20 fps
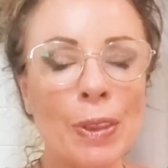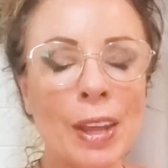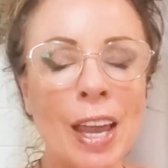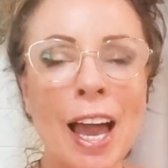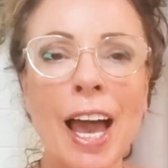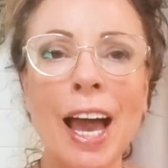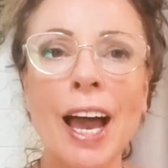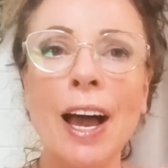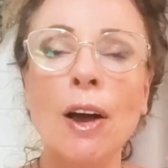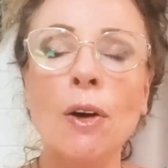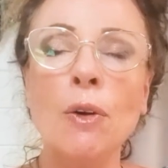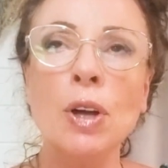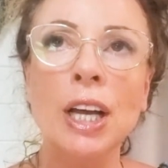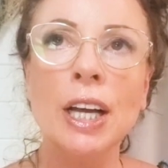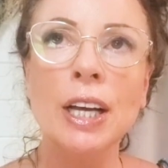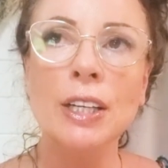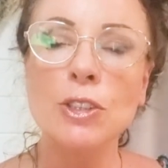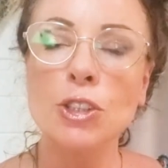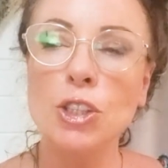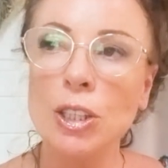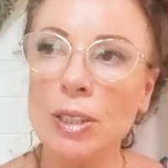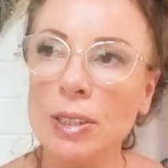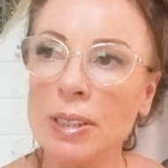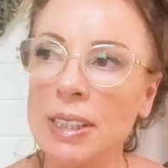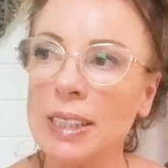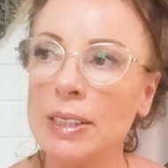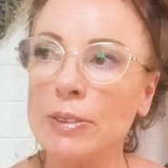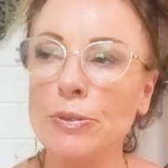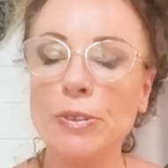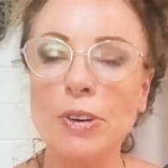How do you
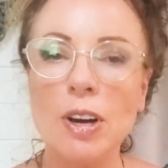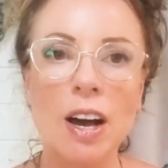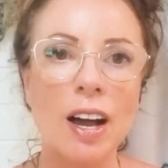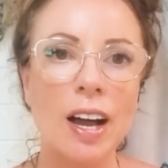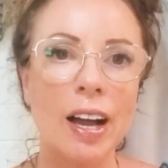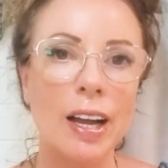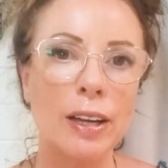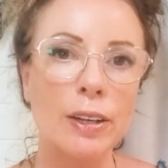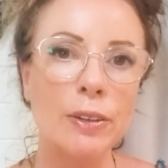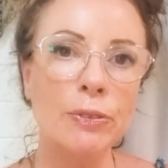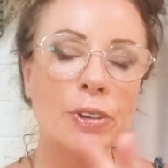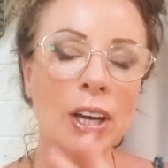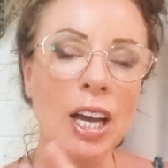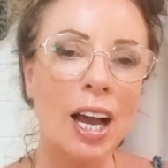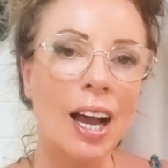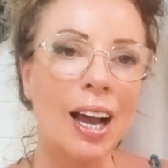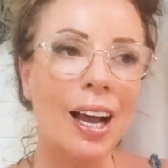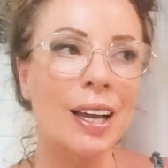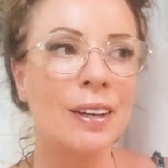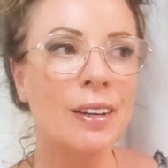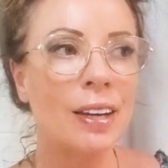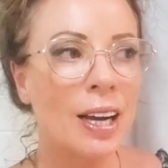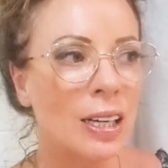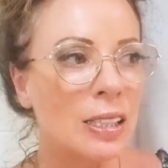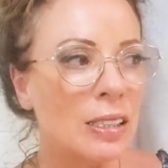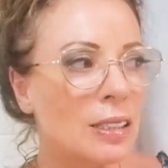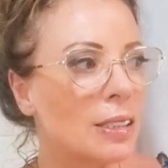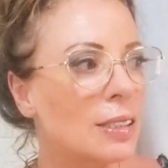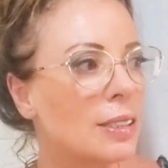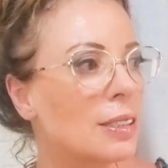survive a
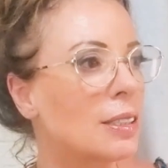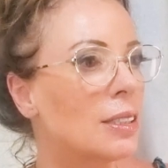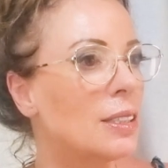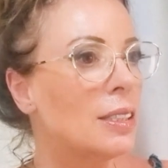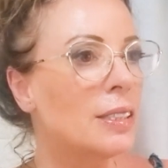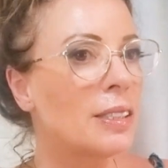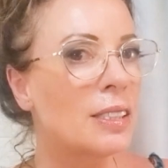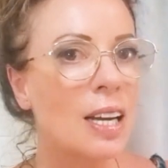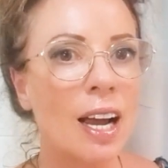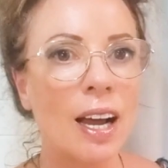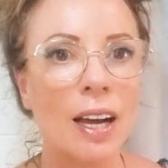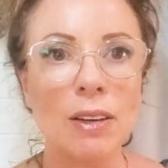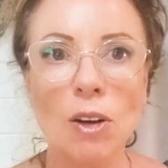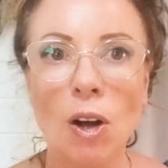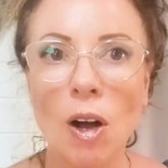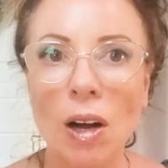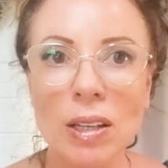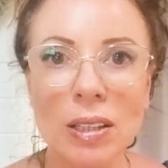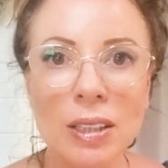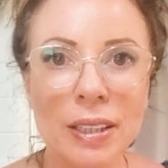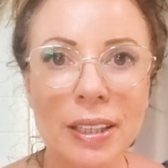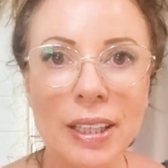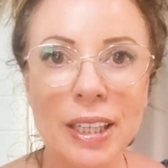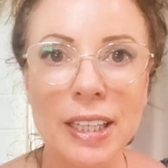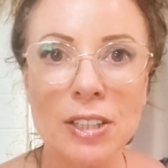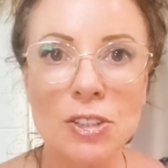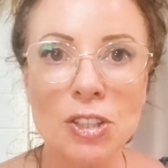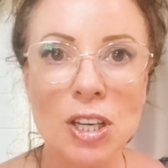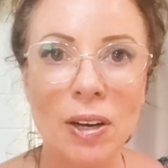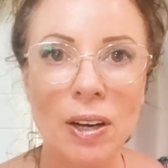narcissist at
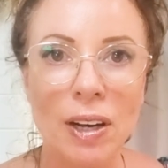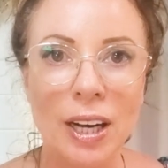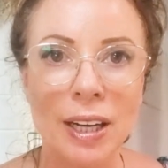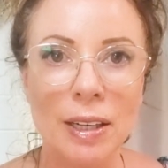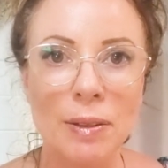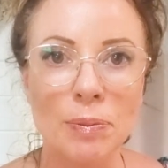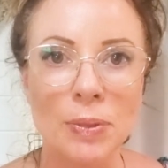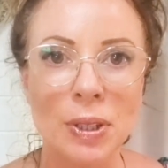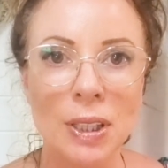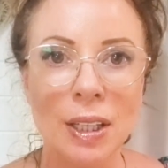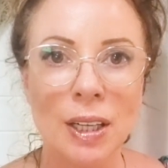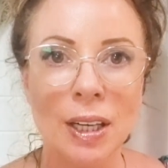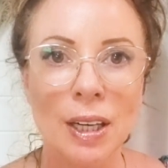holiday time?